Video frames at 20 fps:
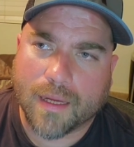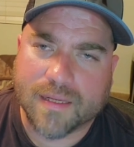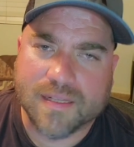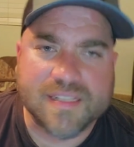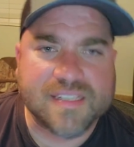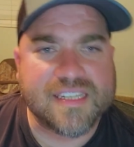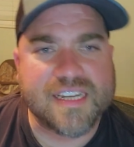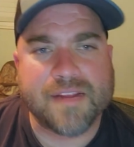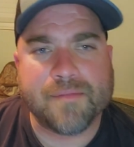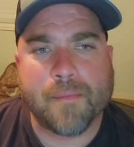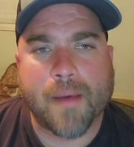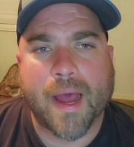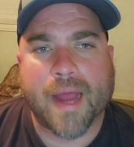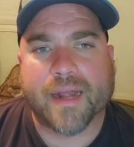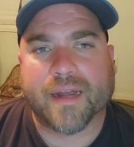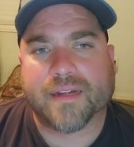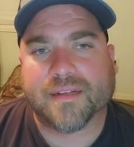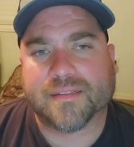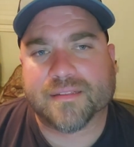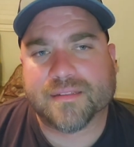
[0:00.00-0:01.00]
C
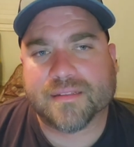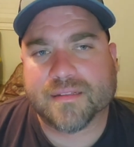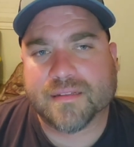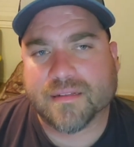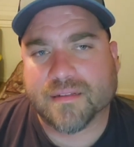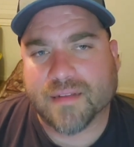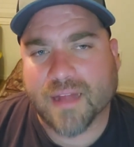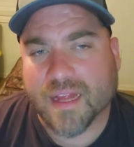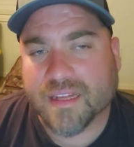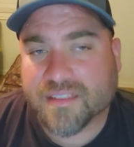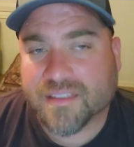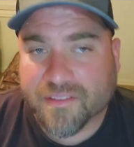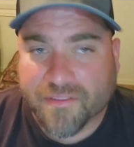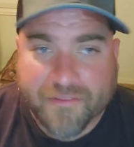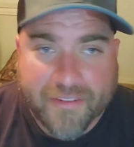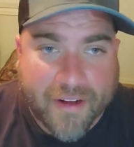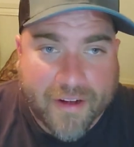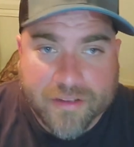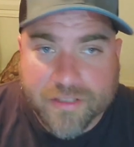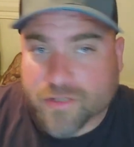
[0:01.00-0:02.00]
minus. That's a
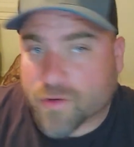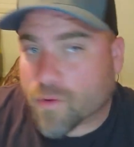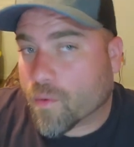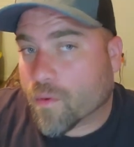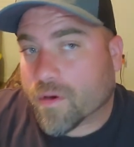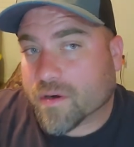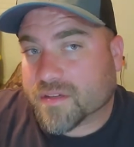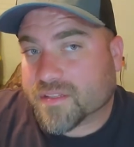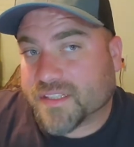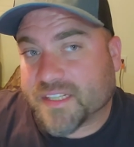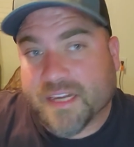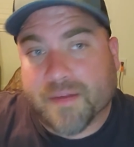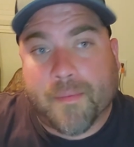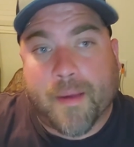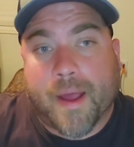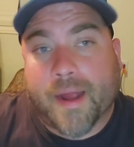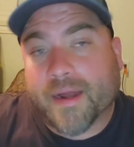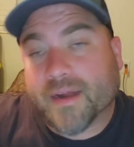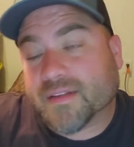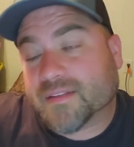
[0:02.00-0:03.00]
fair score. C
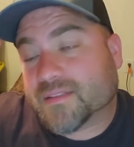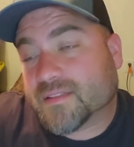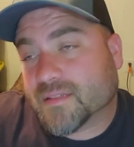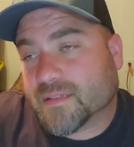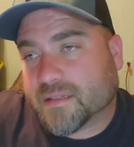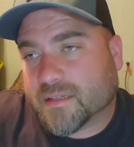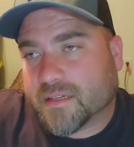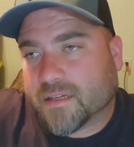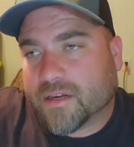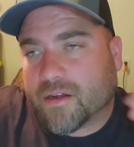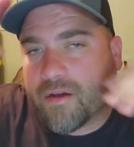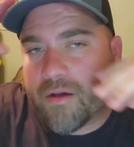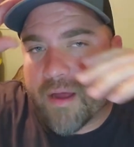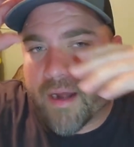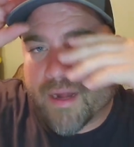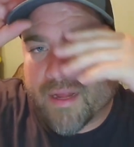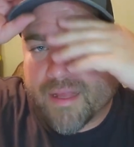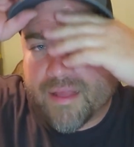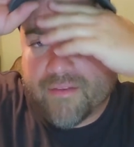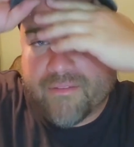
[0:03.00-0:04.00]
minus. You know, I
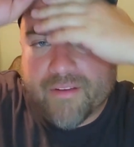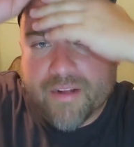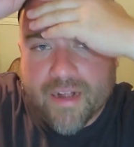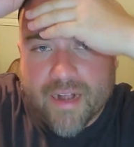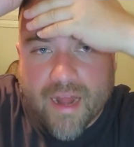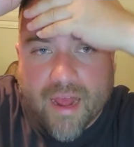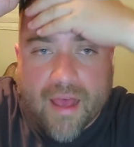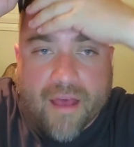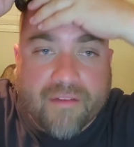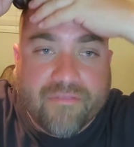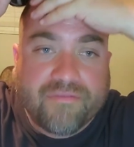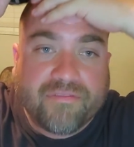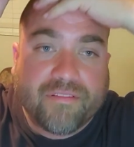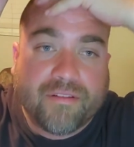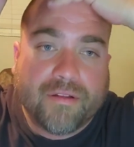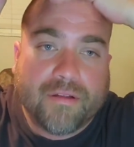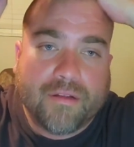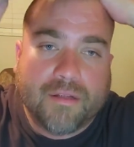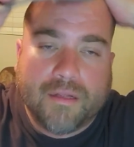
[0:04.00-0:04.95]
didn't give it an F.